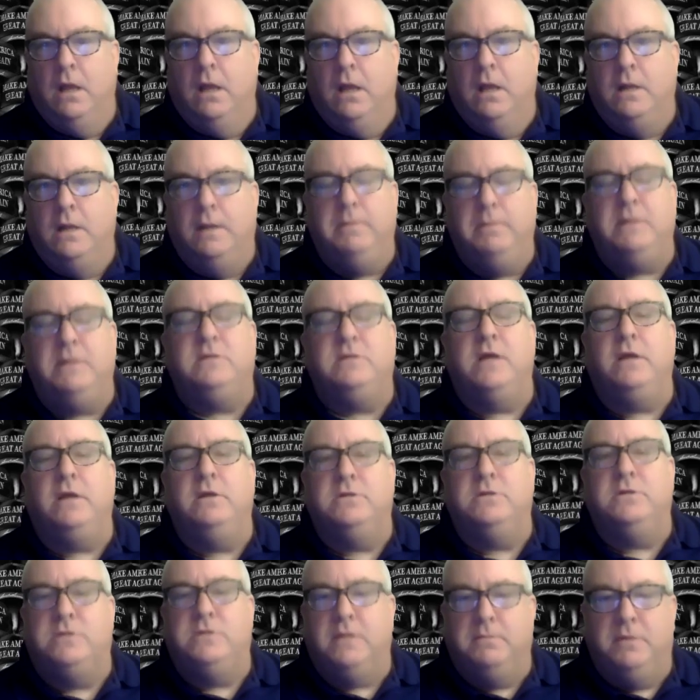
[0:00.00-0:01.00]
Let me tell
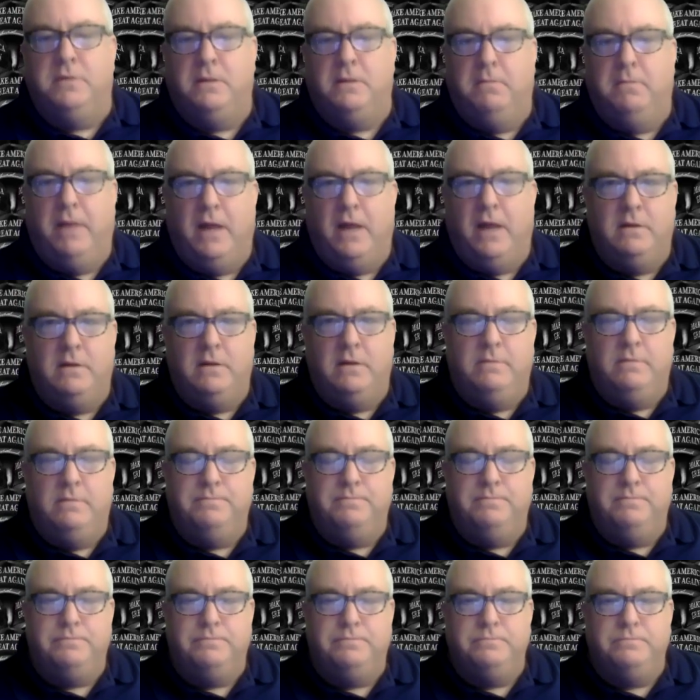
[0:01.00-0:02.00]
you something, man.
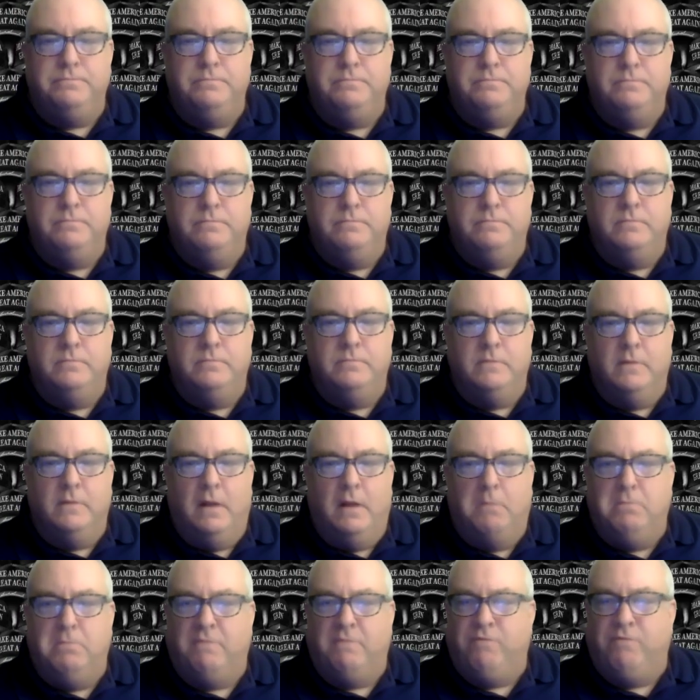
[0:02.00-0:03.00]

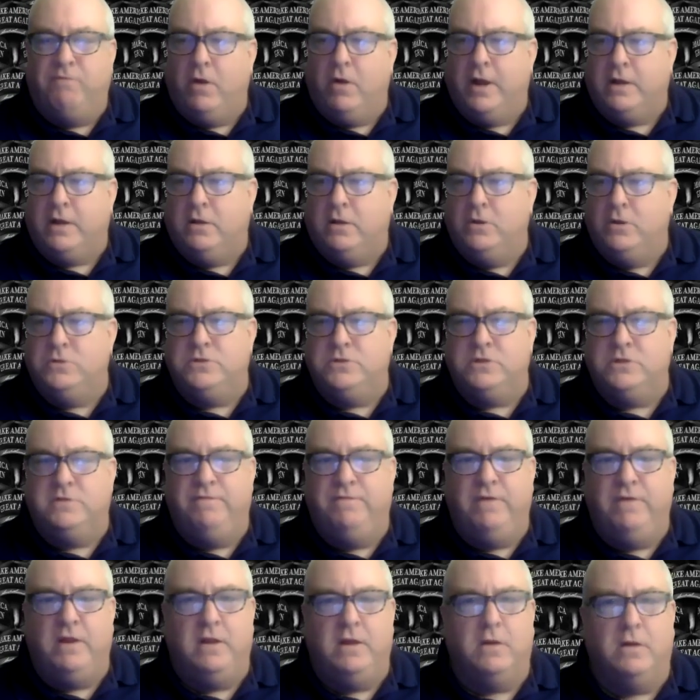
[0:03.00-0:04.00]
Before I close this
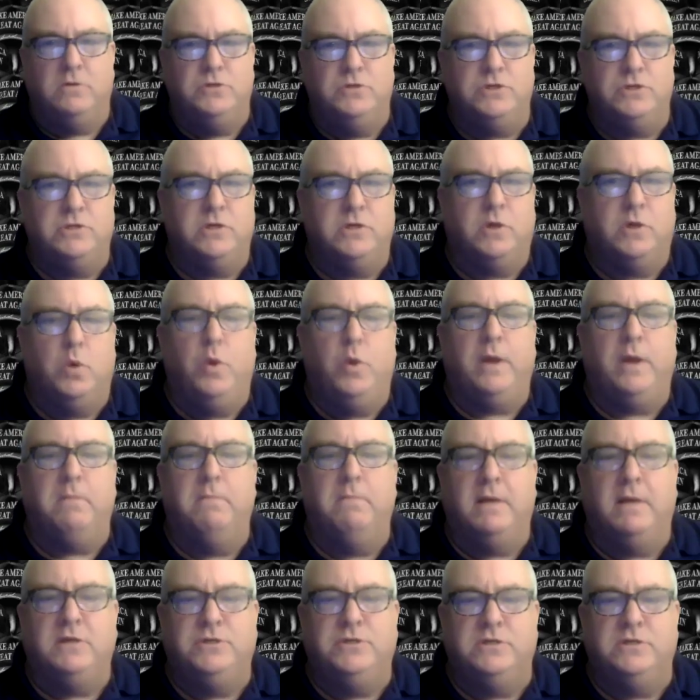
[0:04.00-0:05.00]
video, just a quick
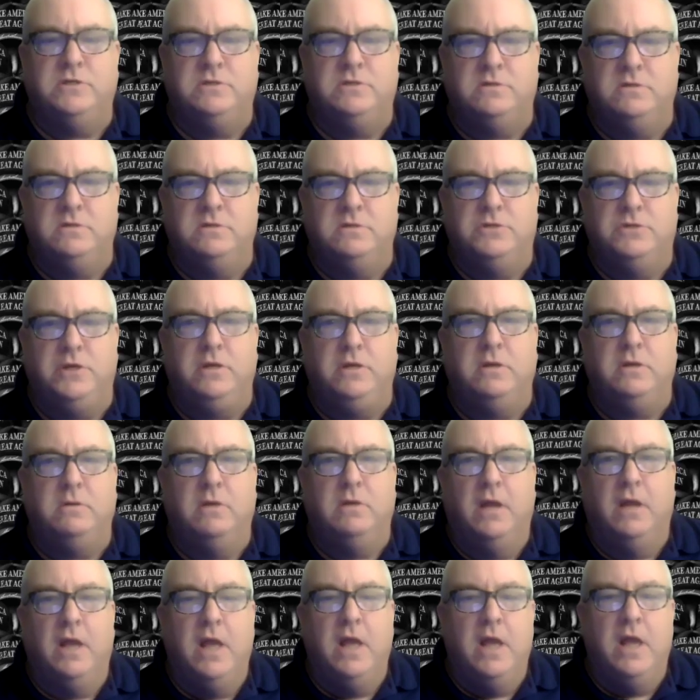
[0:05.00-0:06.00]
message to you.
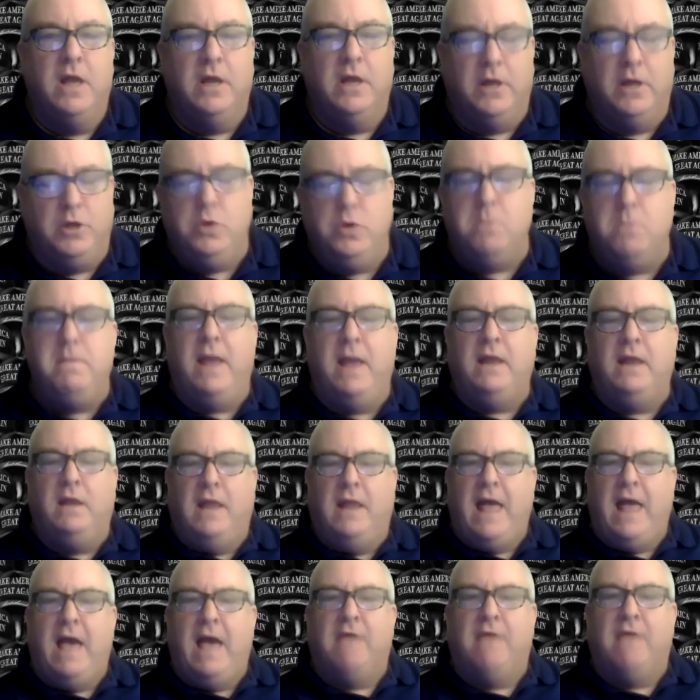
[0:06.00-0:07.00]
And you may
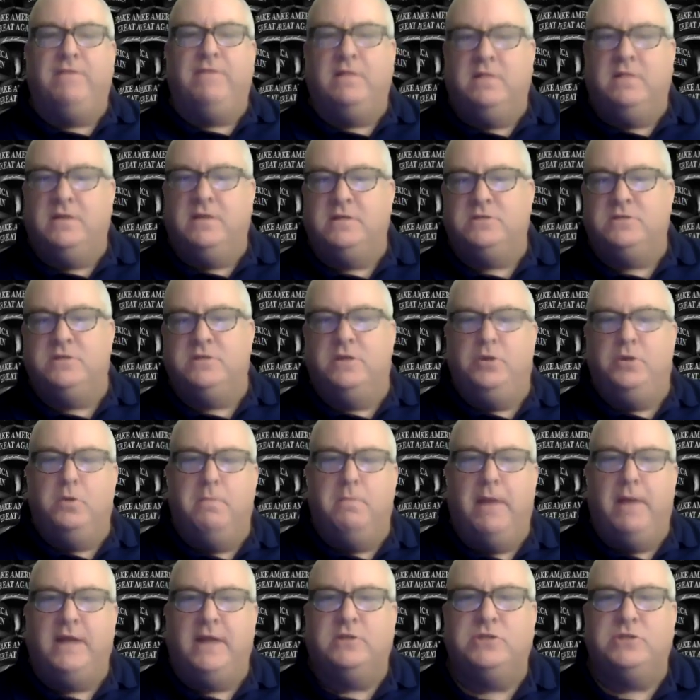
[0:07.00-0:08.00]
laugh at this and you
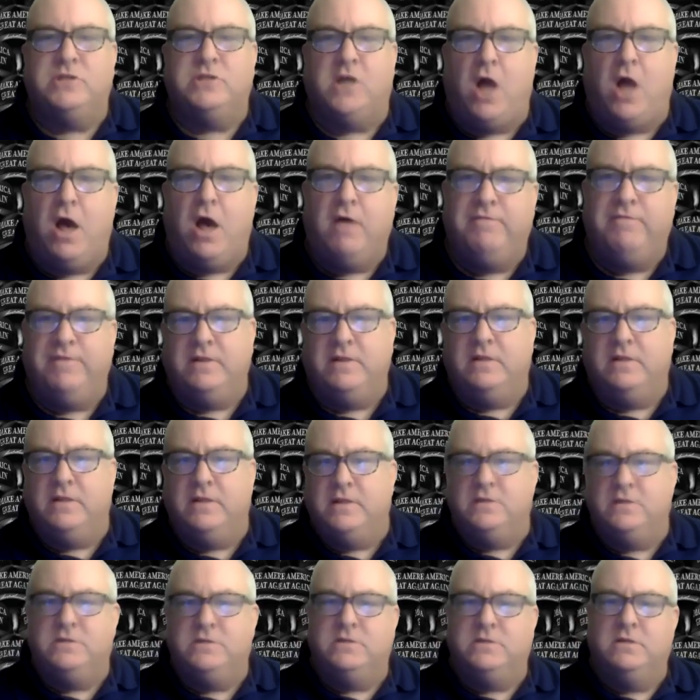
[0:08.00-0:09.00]
may scoff at
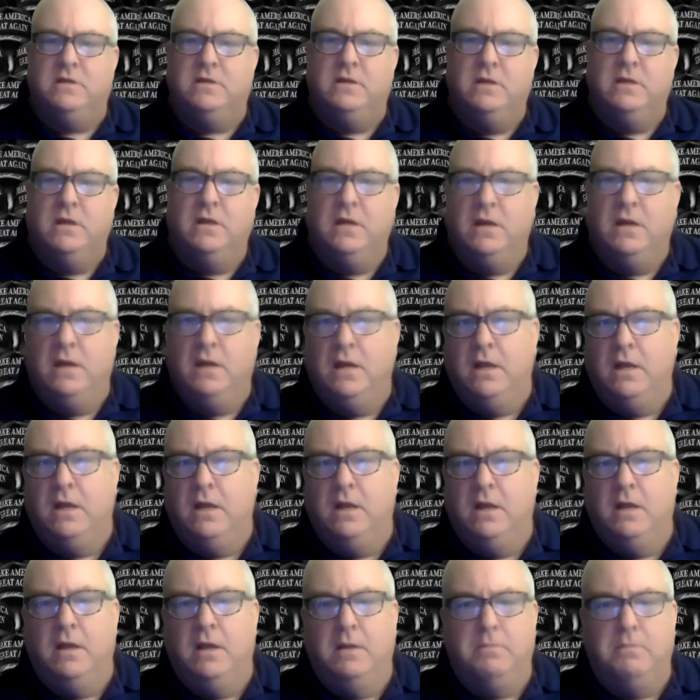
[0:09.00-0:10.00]
this,
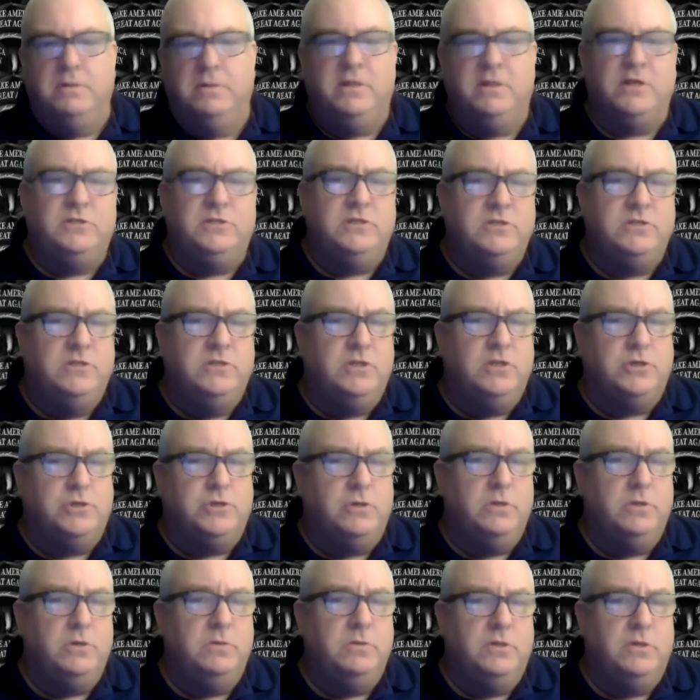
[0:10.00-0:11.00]
but this is the
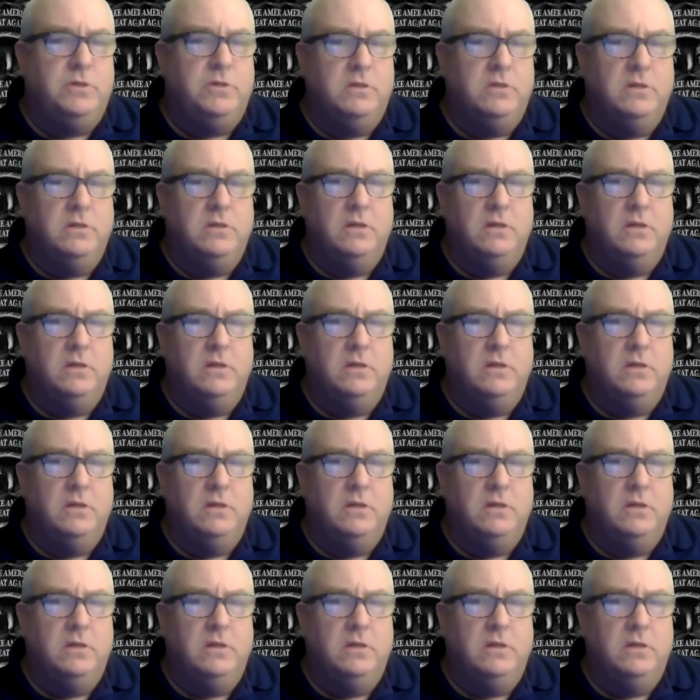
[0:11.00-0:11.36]
truth.